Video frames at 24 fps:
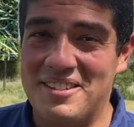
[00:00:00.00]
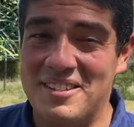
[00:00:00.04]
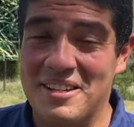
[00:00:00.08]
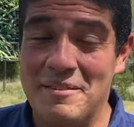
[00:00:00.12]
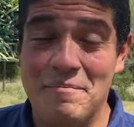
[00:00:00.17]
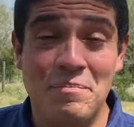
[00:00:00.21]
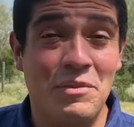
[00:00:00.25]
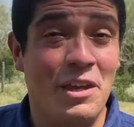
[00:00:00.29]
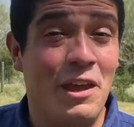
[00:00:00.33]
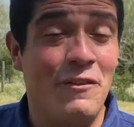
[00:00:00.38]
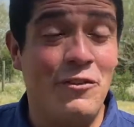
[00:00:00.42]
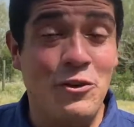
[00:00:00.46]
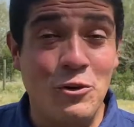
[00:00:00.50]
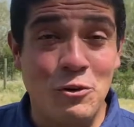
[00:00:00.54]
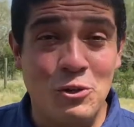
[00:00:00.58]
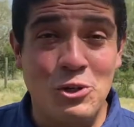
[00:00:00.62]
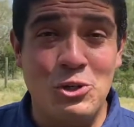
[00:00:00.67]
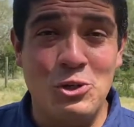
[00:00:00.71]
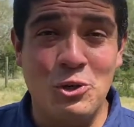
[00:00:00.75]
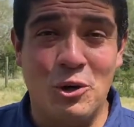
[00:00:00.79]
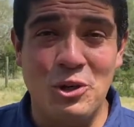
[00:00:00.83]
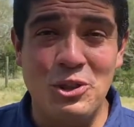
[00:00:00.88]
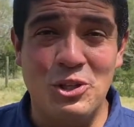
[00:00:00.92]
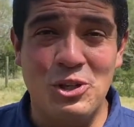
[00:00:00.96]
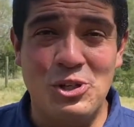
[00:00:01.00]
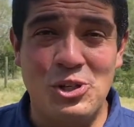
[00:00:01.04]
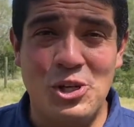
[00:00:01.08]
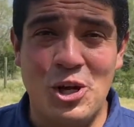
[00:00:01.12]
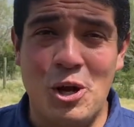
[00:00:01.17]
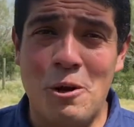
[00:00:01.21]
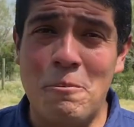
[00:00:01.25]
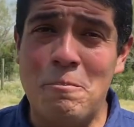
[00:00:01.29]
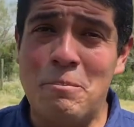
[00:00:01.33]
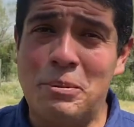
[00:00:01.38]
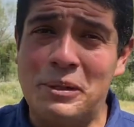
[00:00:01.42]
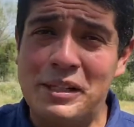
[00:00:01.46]
If you enjoyed the show,
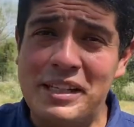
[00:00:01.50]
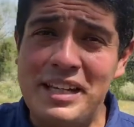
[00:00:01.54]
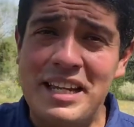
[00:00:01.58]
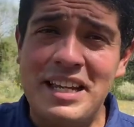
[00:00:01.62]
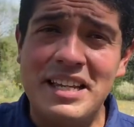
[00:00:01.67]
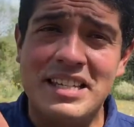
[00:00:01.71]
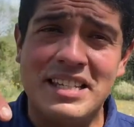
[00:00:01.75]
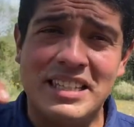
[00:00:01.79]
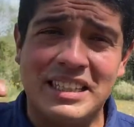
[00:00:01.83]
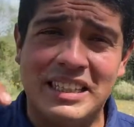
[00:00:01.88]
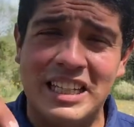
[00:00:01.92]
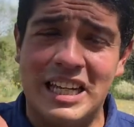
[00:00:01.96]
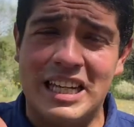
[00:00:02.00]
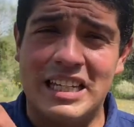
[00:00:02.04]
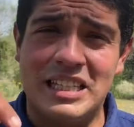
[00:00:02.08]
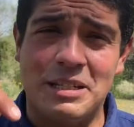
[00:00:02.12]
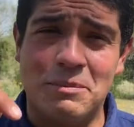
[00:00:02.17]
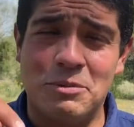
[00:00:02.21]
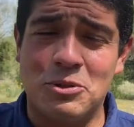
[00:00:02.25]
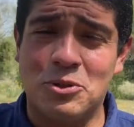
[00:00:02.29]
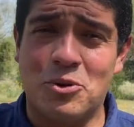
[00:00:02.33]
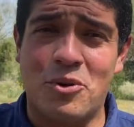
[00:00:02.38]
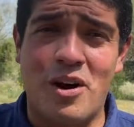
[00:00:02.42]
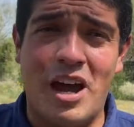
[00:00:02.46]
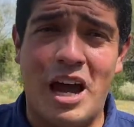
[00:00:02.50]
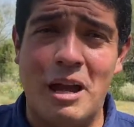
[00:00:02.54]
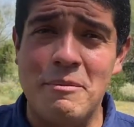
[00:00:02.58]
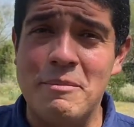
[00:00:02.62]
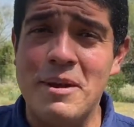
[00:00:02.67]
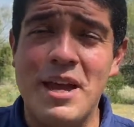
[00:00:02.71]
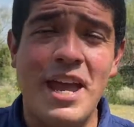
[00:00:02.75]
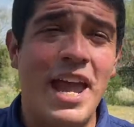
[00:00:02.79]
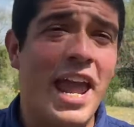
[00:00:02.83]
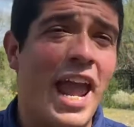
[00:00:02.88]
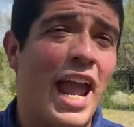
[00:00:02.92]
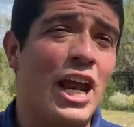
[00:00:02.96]
please click subscribe
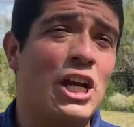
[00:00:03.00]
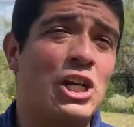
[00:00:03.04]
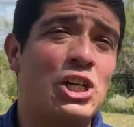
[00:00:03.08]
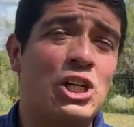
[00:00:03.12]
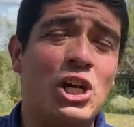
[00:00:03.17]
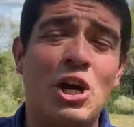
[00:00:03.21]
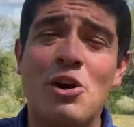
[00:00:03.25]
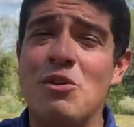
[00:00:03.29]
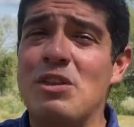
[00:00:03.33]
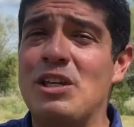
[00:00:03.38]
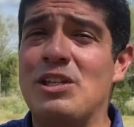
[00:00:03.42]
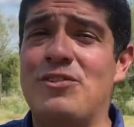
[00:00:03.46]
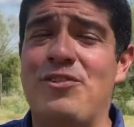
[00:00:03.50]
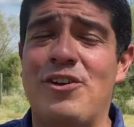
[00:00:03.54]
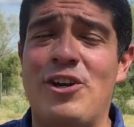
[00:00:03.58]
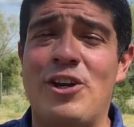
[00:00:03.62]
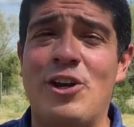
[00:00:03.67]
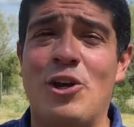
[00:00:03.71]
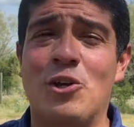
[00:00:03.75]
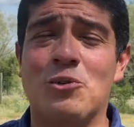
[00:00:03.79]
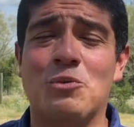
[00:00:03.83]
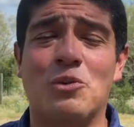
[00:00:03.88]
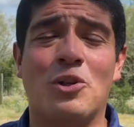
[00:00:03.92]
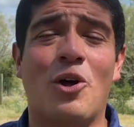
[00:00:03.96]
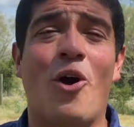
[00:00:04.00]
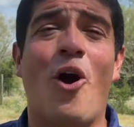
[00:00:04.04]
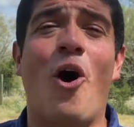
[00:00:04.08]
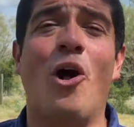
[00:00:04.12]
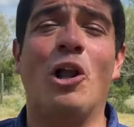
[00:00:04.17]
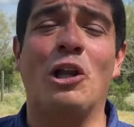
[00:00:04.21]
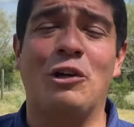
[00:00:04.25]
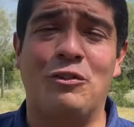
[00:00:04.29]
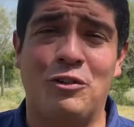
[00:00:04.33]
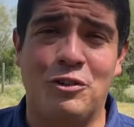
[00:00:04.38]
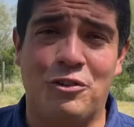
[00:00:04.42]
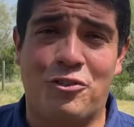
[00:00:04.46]
and share these videos with all of
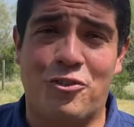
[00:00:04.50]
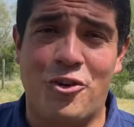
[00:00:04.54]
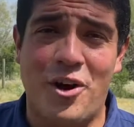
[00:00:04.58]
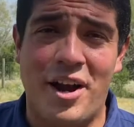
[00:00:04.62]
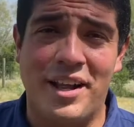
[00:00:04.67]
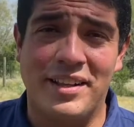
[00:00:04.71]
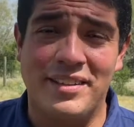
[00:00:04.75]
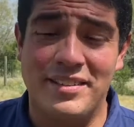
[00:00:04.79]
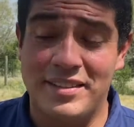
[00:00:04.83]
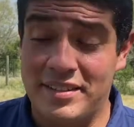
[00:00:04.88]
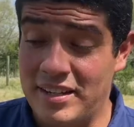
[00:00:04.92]
your friends.